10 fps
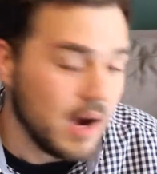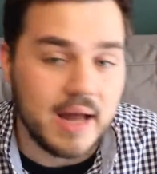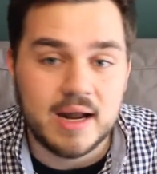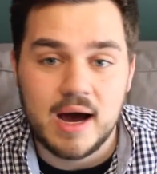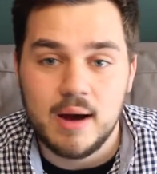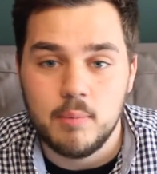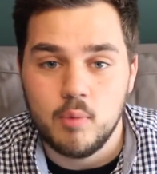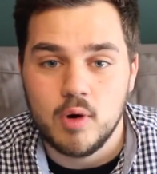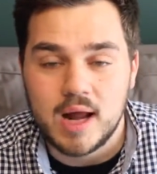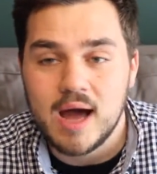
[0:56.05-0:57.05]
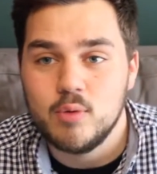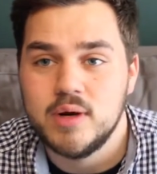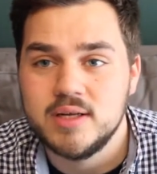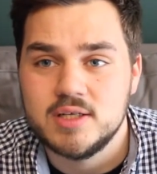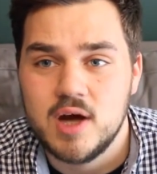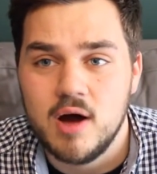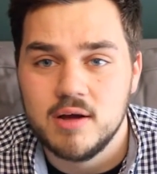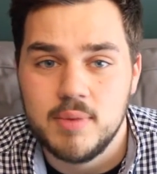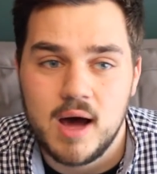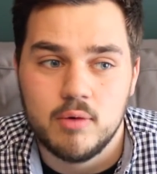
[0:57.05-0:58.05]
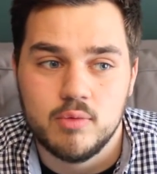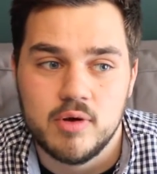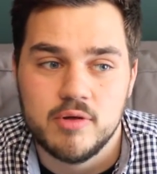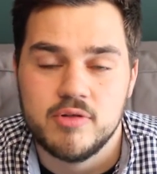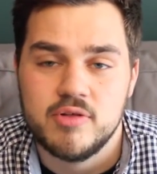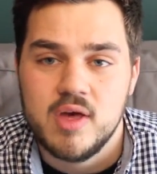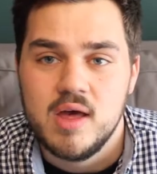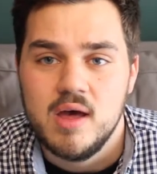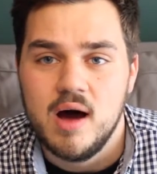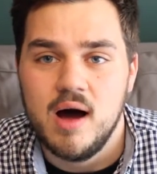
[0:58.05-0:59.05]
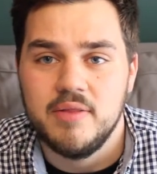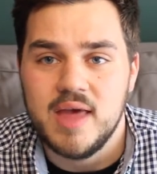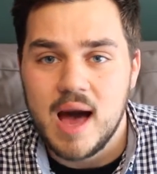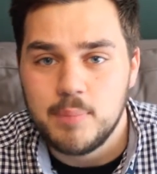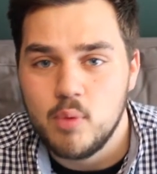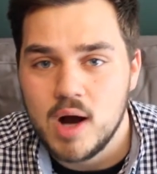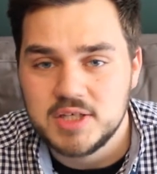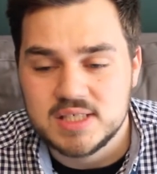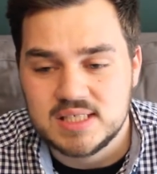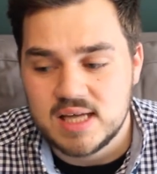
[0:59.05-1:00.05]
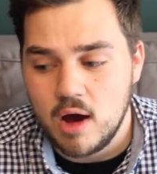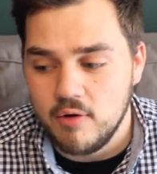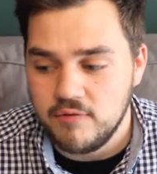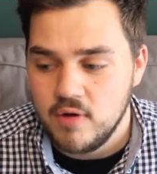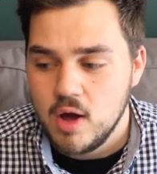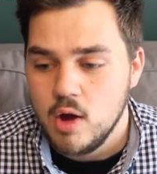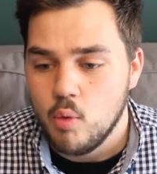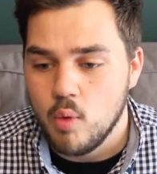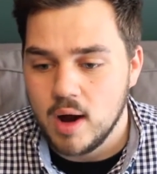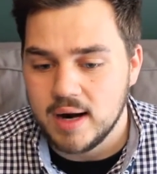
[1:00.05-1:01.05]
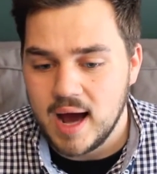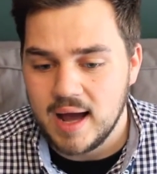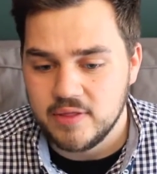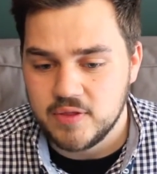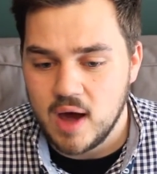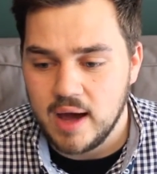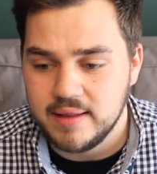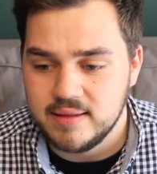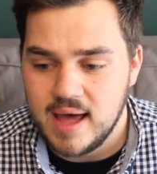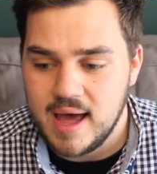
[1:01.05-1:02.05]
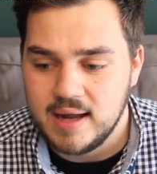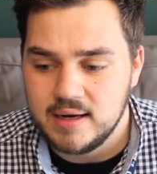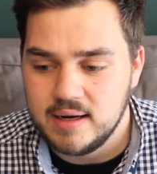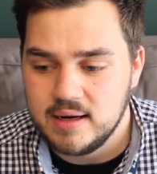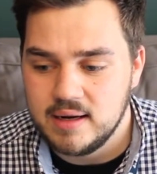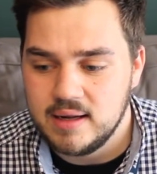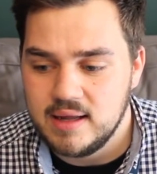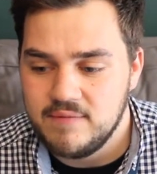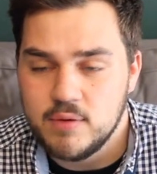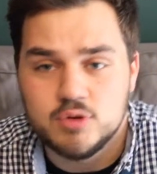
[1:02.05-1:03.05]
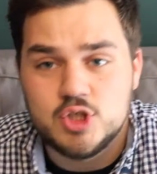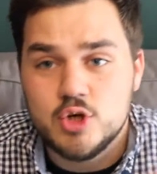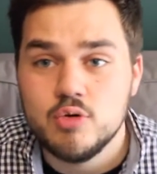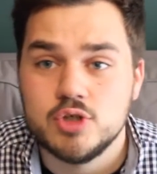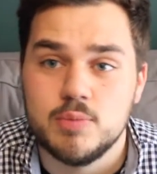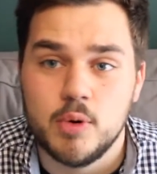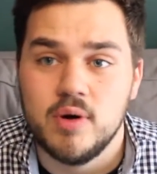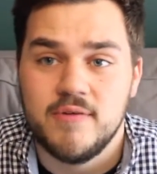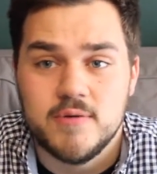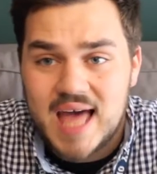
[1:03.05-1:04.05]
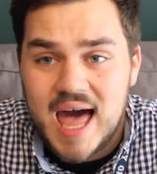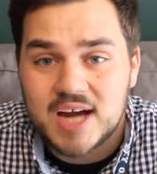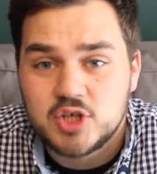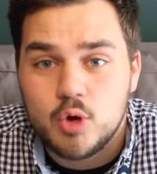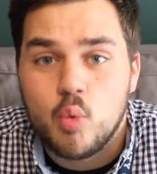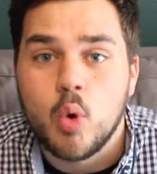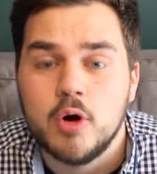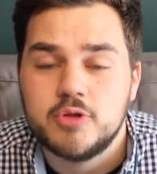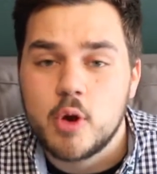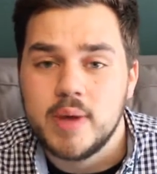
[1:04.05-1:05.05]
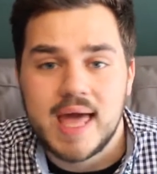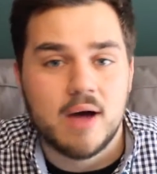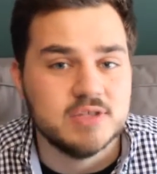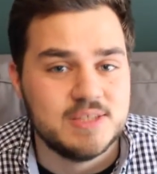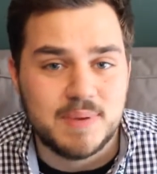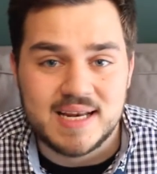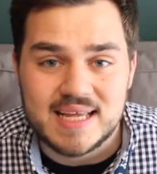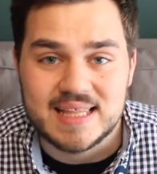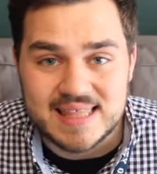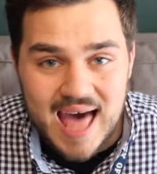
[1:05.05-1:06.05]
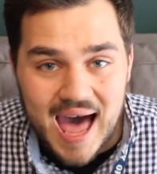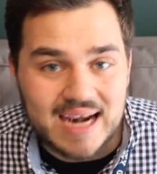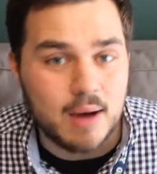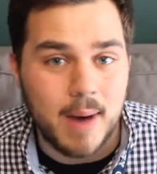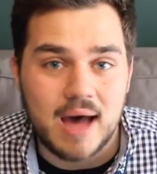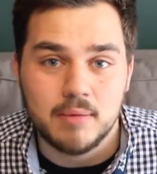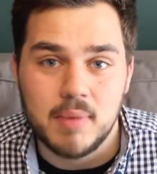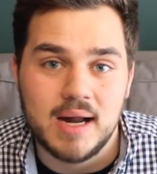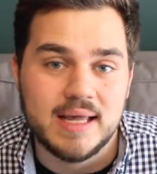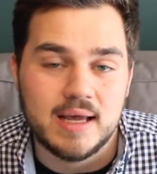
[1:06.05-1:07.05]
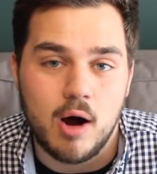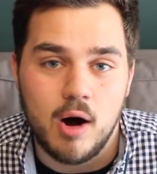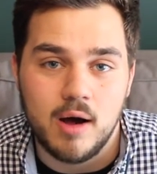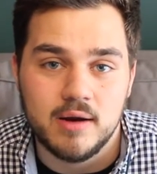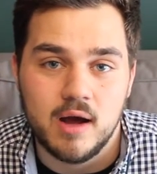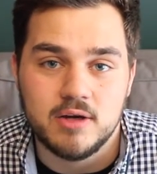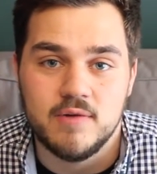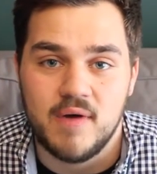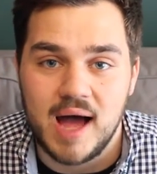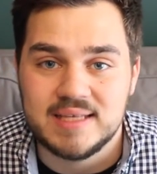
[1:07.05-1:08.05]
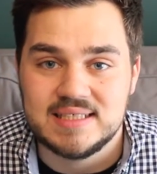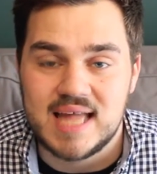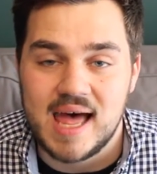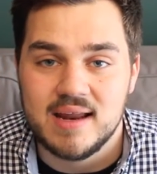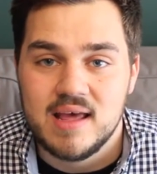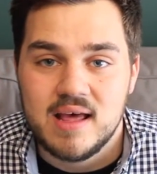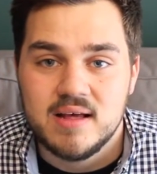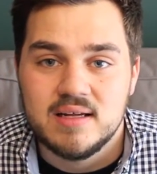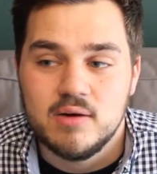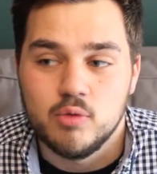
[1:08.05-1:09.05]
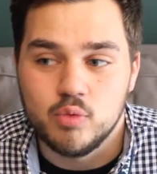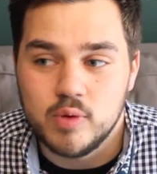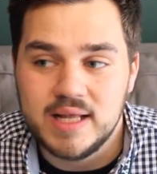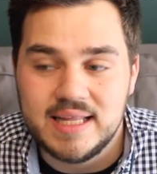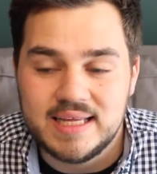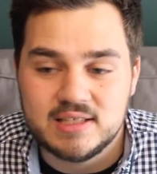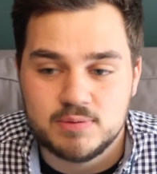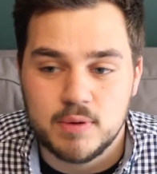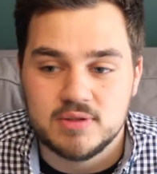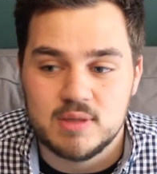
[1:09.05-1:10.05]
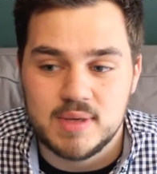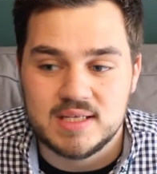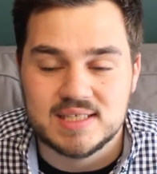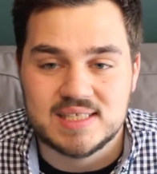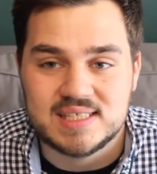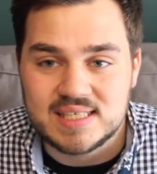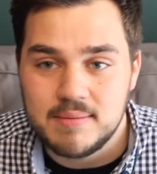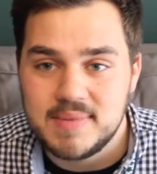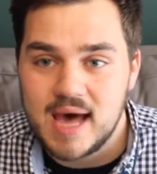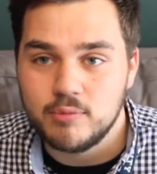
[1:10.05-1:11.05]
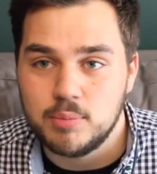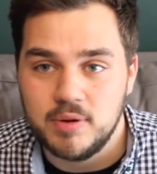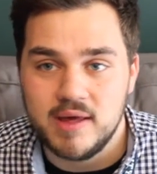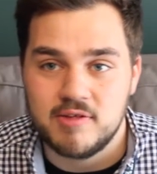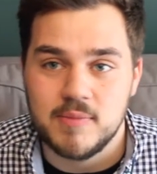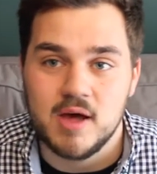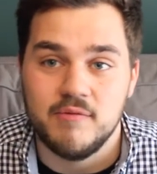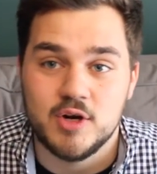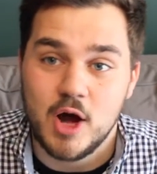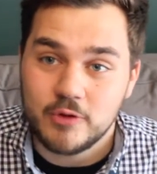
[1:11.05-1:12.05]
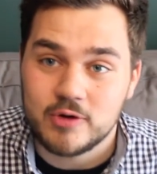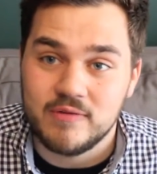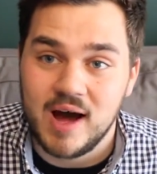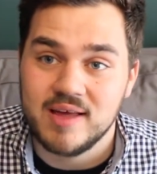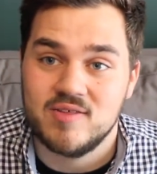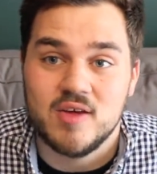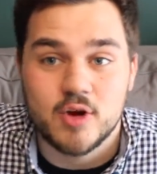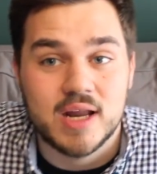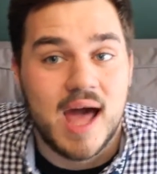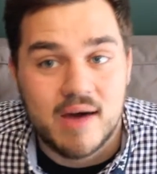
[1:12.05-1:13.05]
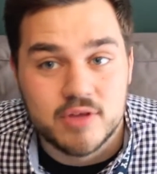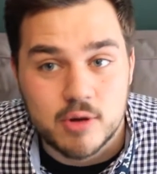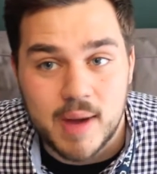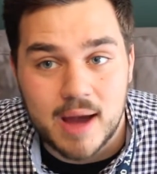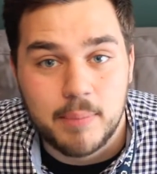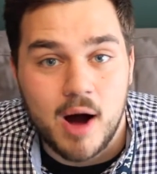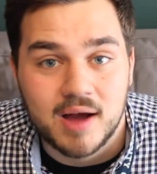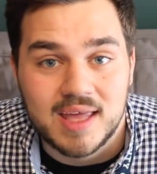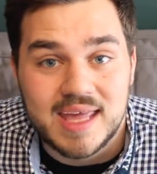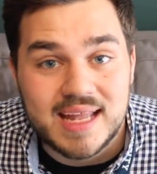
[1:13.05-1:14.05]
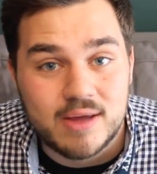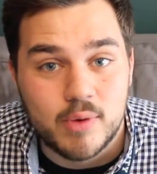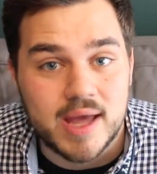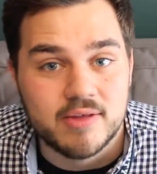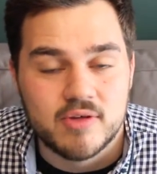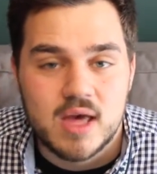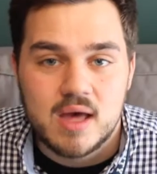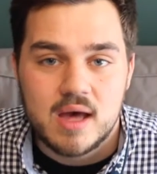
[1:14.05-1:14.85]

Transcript: But what I wanted to talk about was the Apple Watch itself, what I thought that if it was usable, if actually worth going out and spending that amount of money on a device that really is supposed to be just a slimmed down replacement of another device that you're going to have in your back pocket anyways.